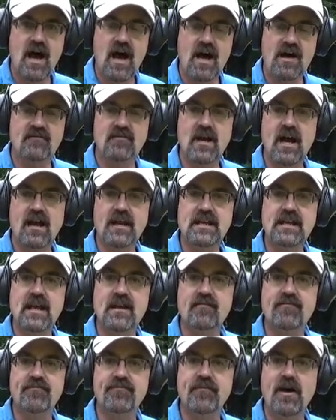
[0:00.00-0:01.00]
I've got to get
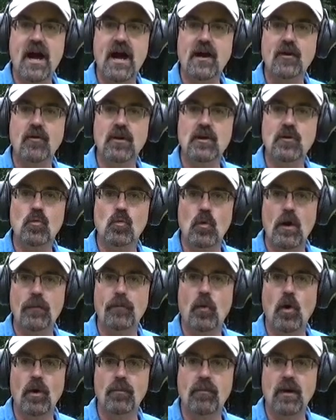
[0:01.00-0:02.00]
a firing
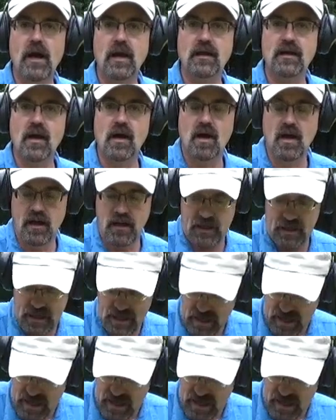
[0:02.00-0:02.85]
grip on my gun.